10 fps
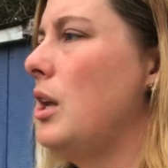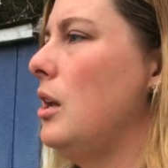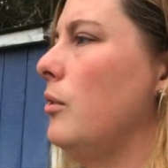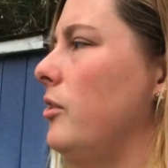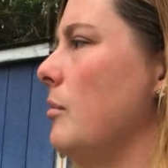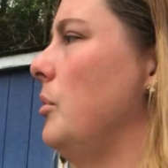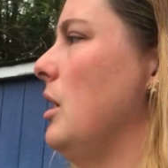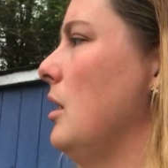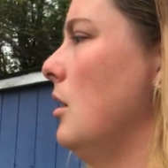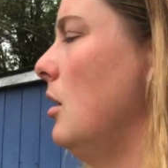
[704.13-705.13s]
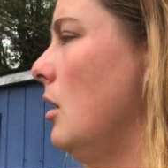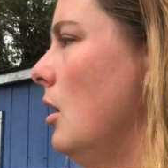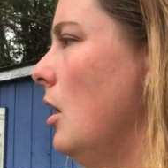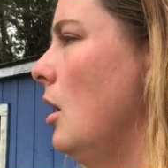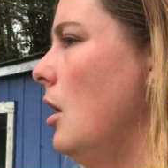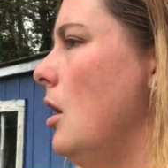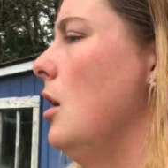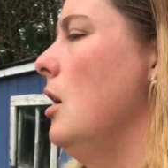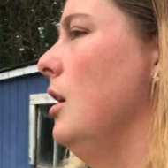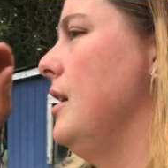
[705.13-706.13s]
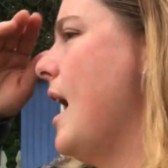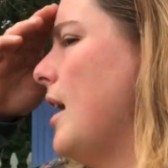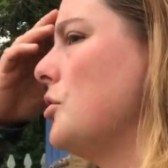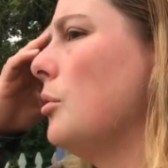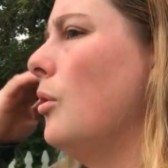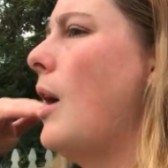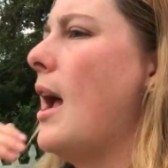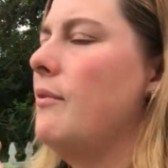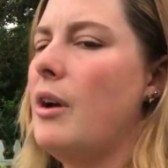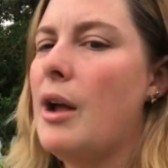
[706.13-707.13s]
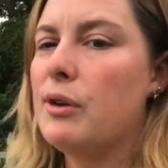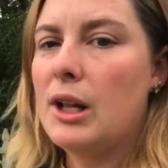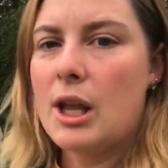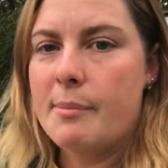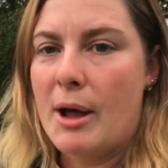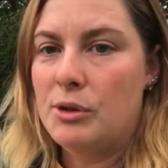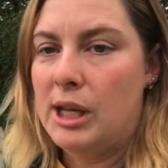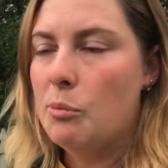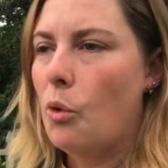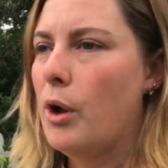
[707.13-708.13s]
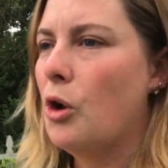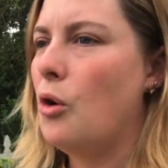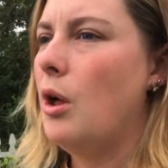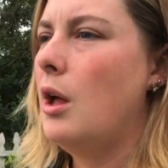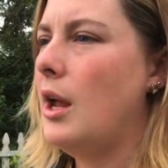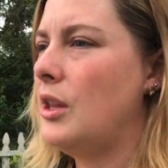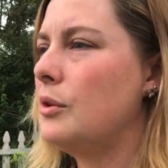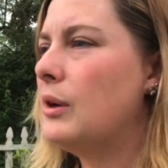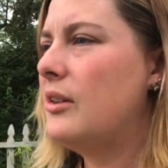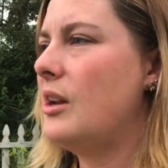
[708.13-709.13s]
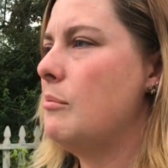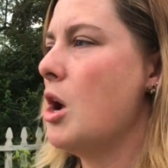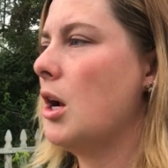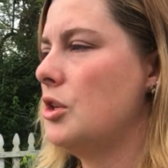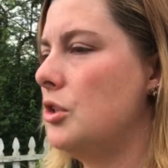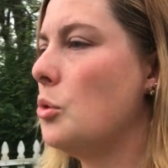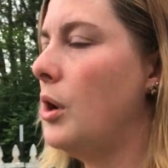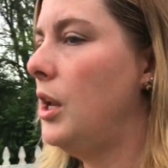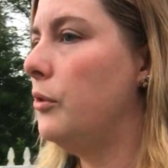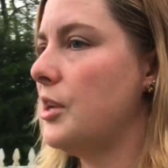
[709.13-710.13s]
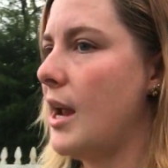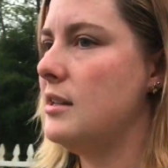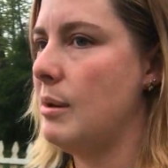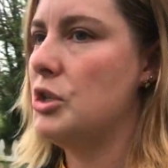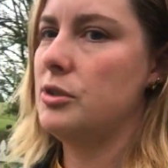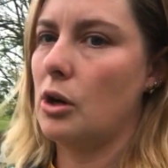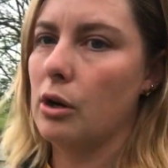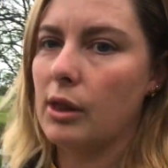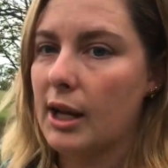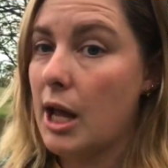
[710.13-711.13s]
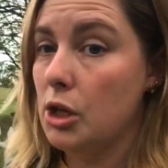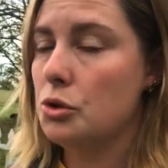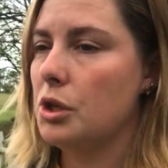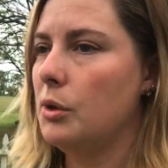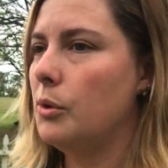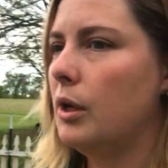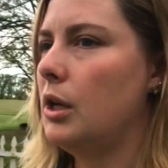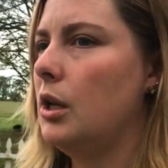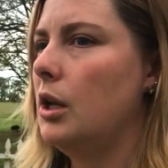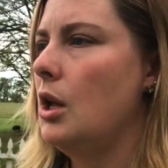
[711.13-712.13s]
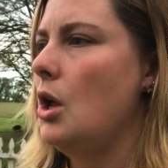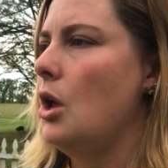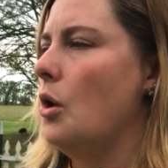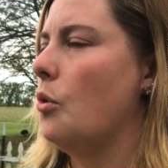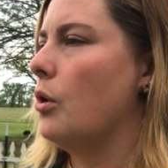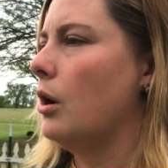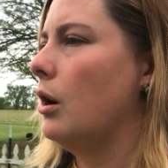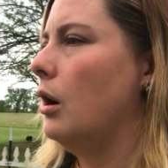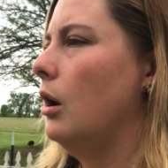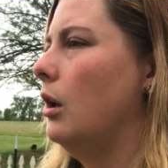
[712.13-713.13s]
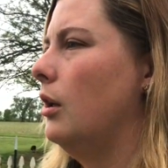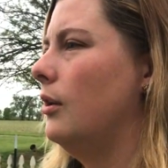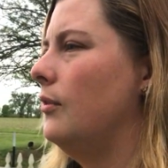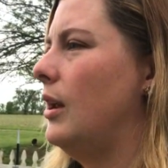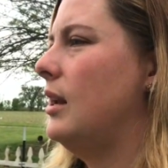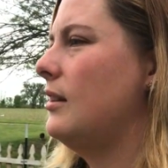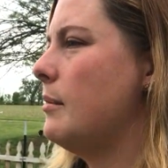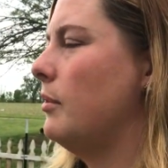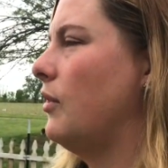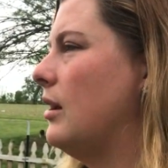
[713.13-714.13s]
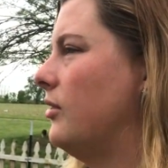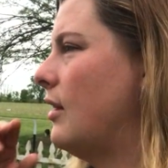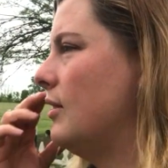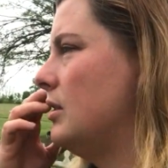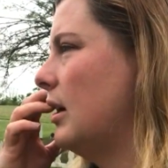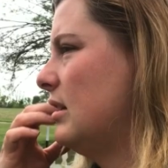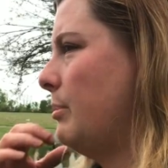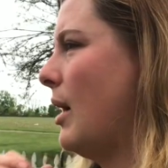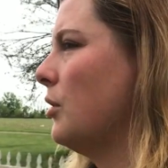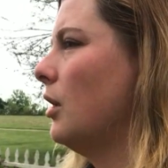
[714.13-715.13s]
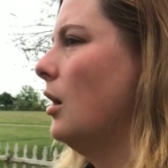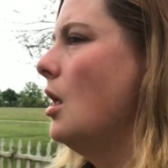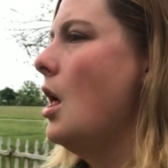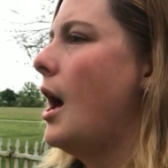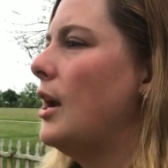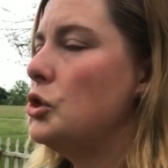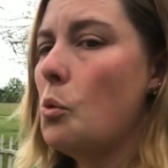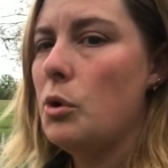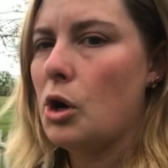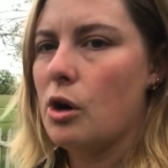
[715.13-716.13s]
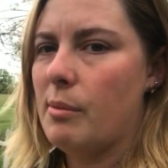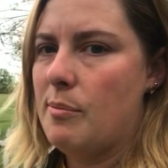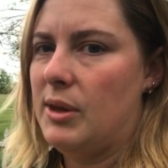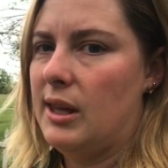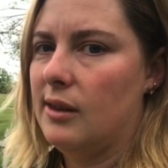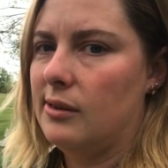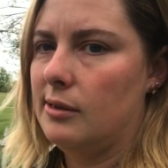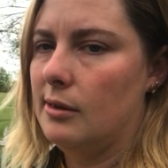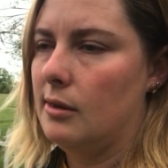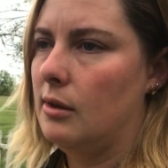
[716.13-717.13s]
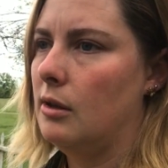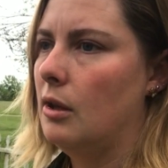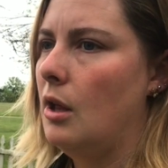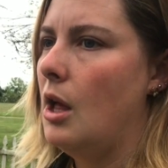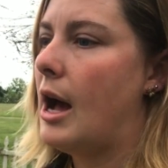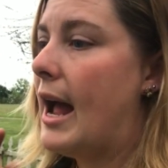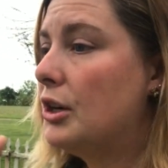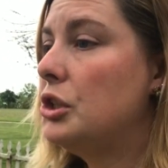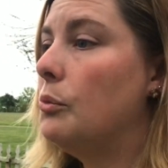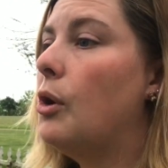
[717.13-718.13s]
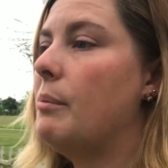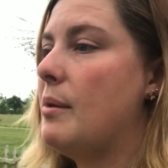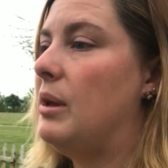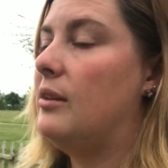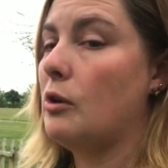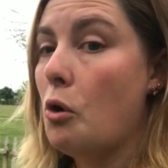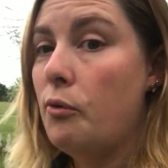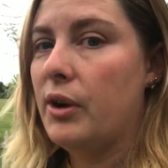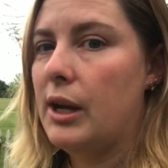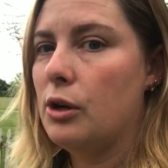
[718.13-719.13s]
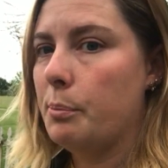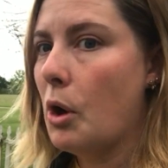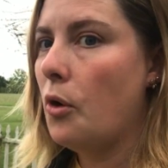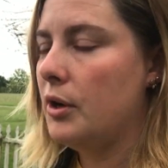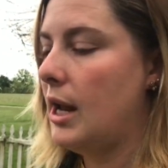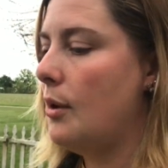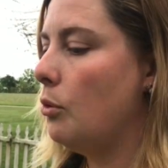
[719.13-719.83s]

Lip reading: to use something natural. I've read a lot about neem oil, and the reason I'm not just going to use diatomaceous earth like I usually would, or any type of like 7 dust powder, I don't want to hurt my bees. I actually want my bees over here to pollinate